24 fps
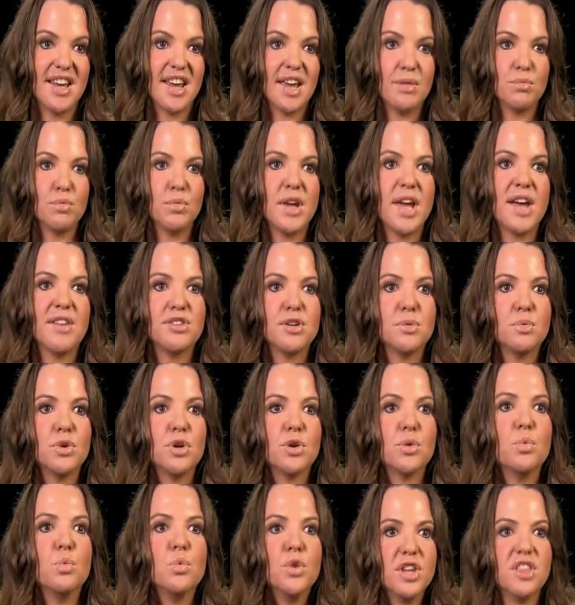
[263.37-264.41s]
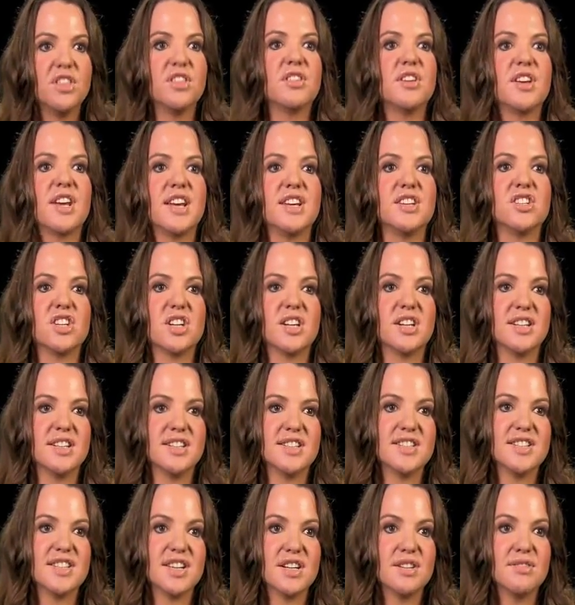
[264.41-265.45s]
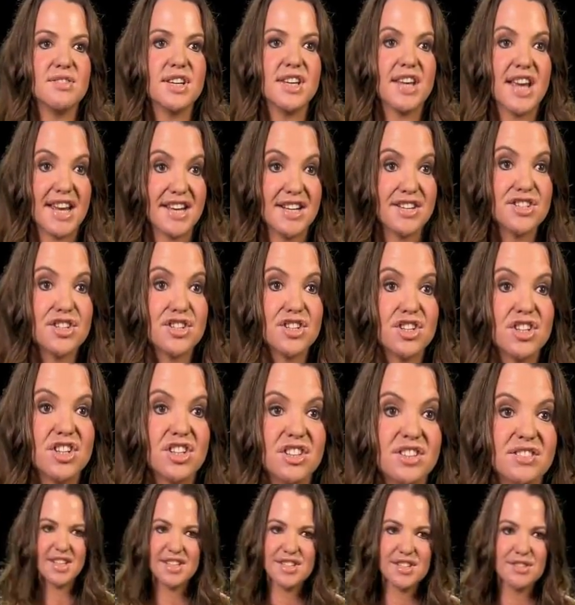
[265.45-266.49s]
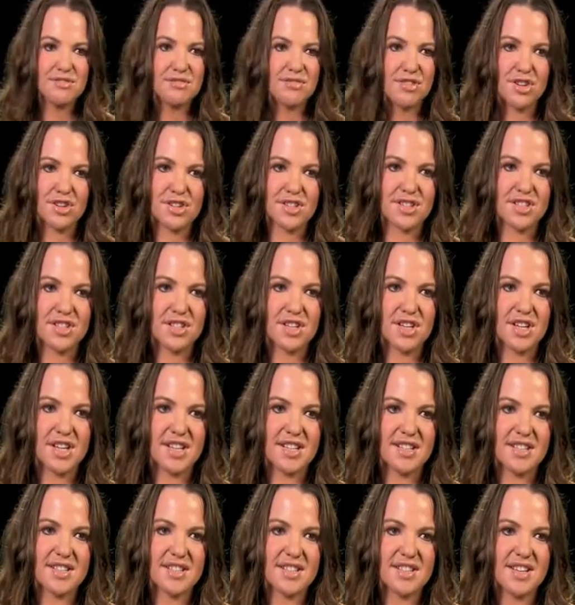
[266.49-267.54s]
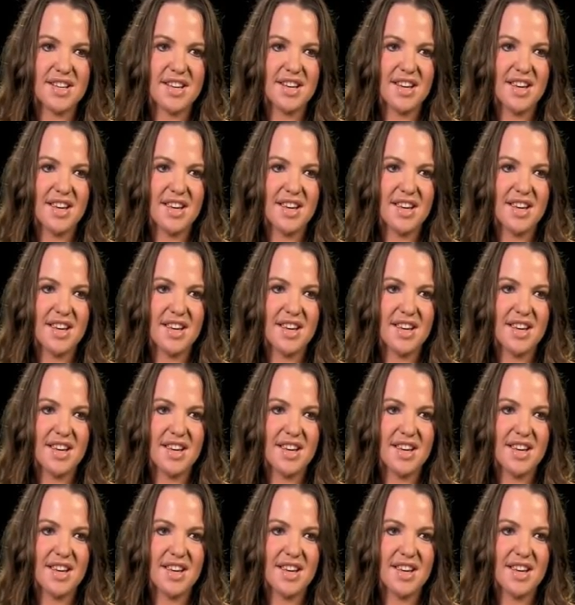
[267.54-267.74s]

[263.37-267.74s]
and we have to work with nature instead of against her. It isn't rocket science.